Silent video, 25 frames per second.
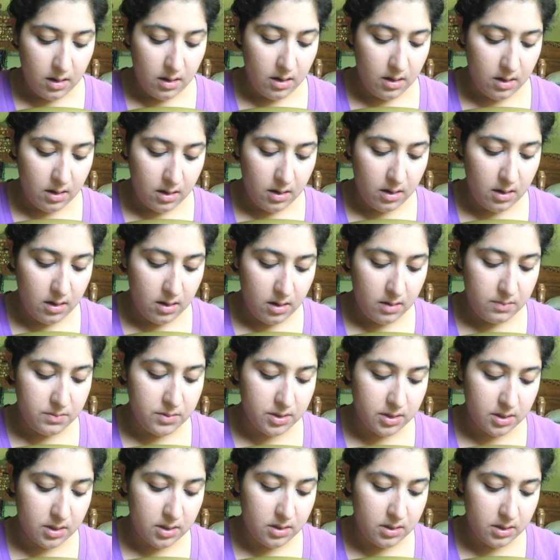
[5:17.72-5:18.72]
And I'm
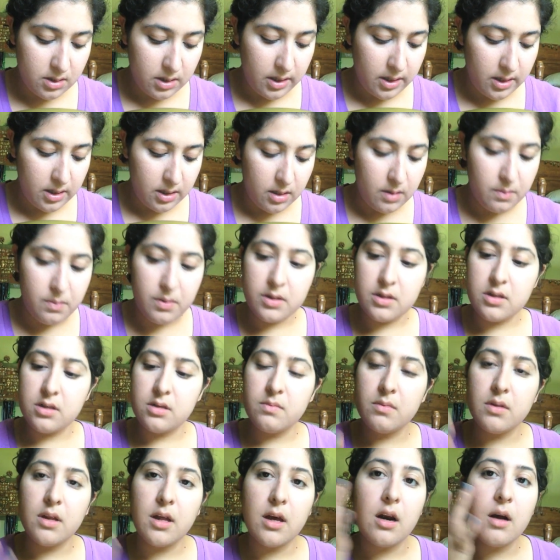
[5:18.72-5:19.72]
just gonna lightly put
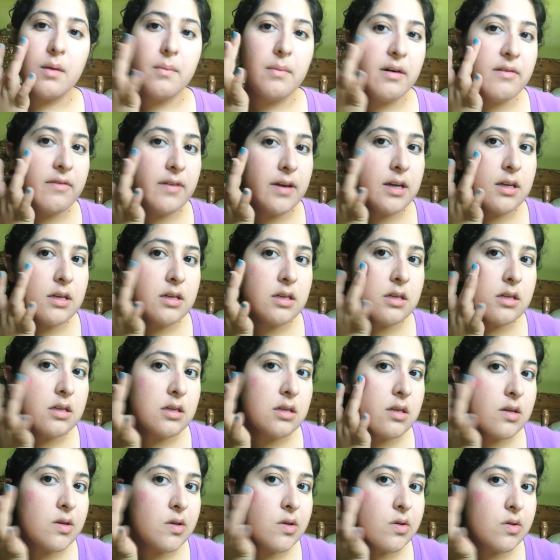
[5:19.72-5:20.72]
some of that on my
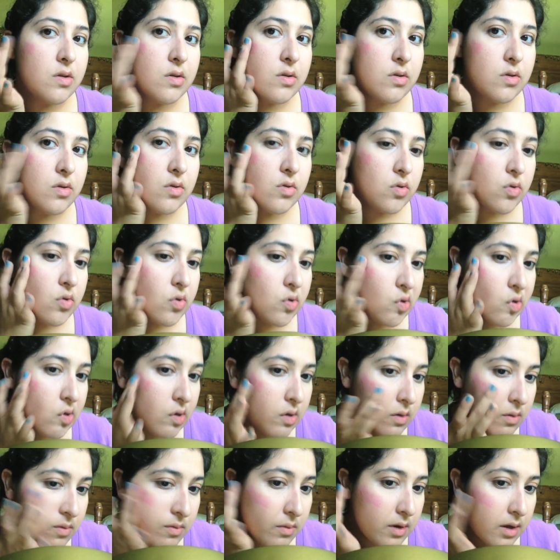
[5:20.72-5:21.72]
face
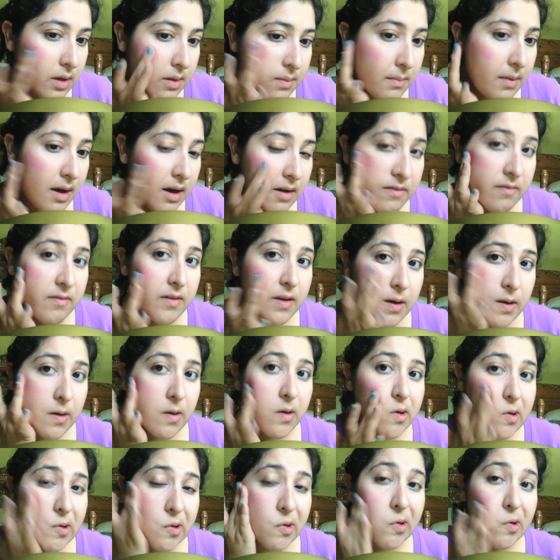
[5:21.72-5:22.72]
with my
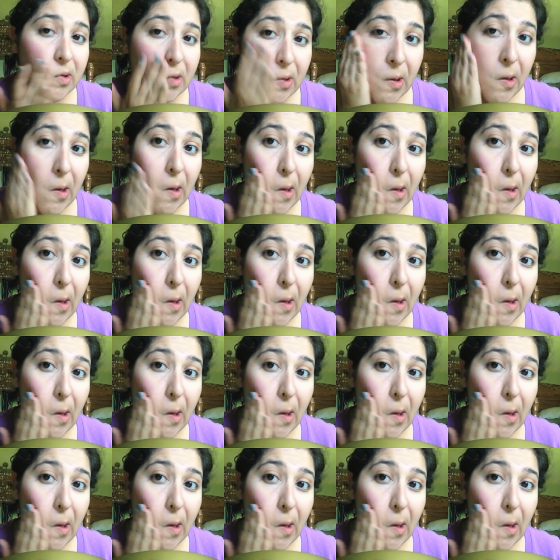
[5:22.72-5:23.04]
fingers